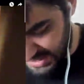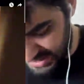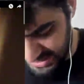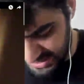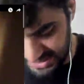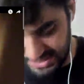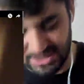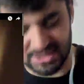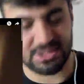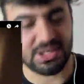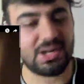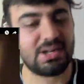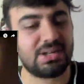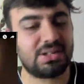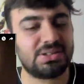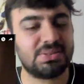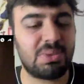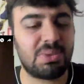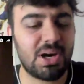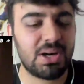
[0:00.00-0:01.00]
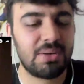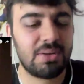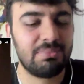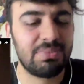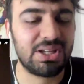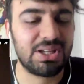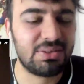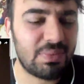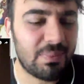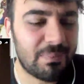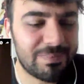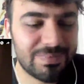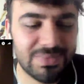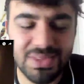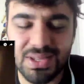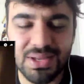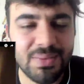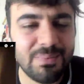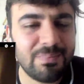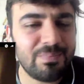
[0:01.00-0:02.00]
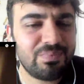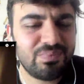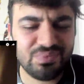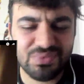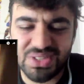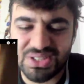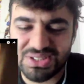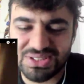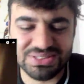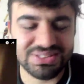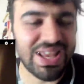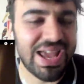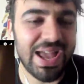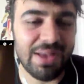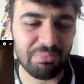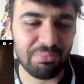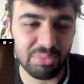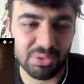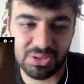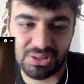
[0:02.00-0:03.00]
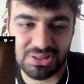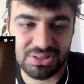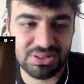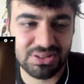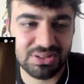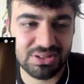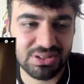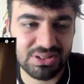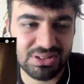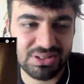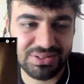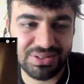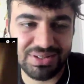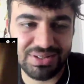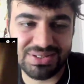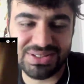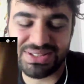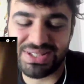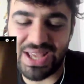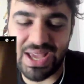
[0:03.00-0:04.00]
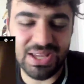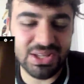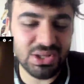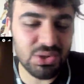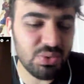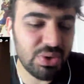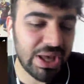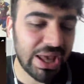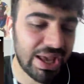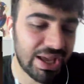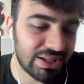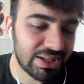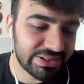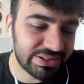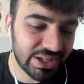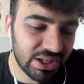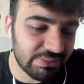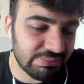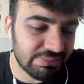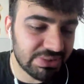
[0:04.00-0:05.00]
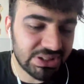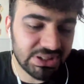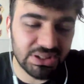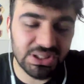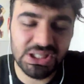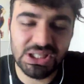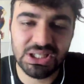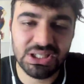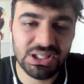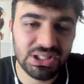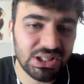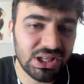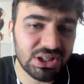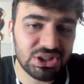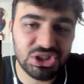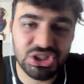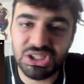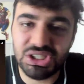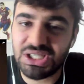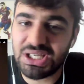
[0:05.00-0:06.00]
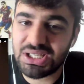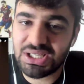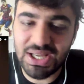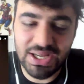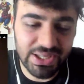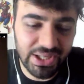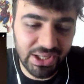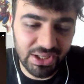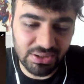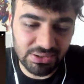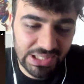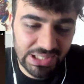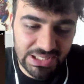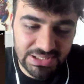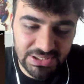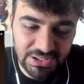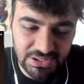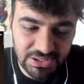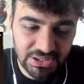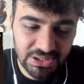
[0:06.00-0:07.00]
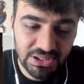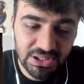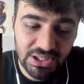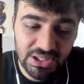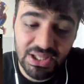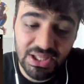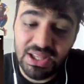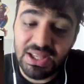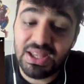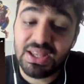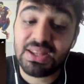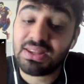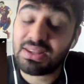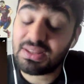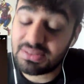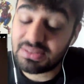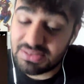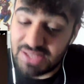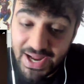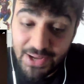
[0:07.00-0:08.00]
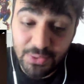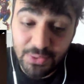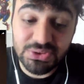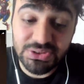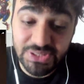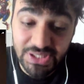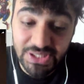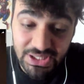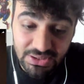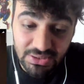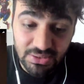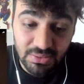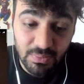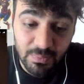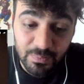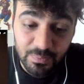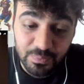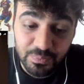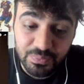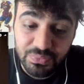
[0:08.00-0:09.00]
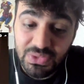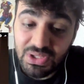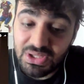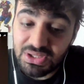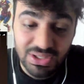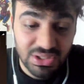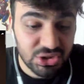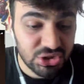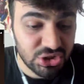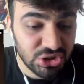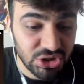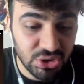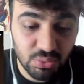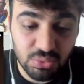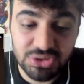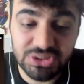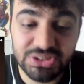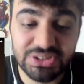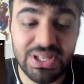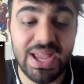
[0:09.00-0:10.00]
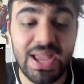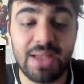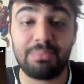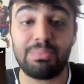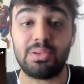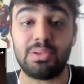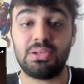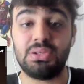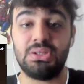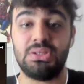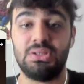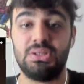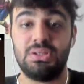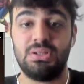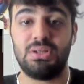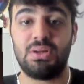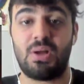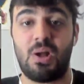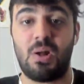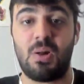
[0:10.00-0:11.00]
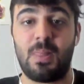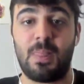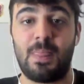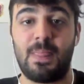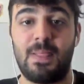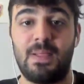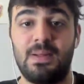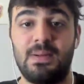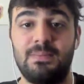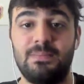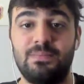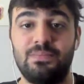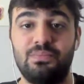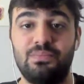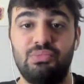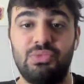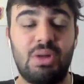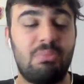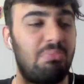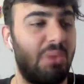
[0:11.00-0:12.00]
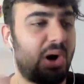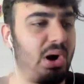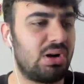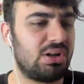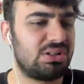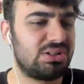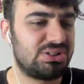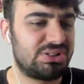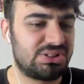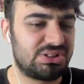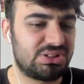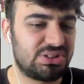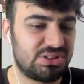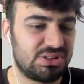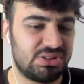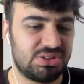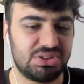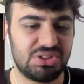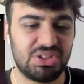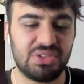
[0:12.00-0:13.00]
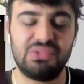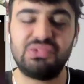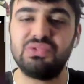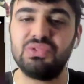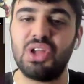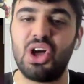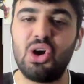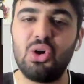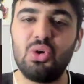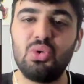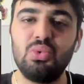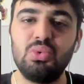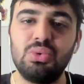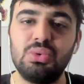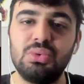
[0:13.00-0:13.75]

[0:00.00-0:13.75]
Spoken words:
into Durk's part, man. Snap. You can't tell me she did not kill that shit. That was heat. She was snapping. The bars, the flow.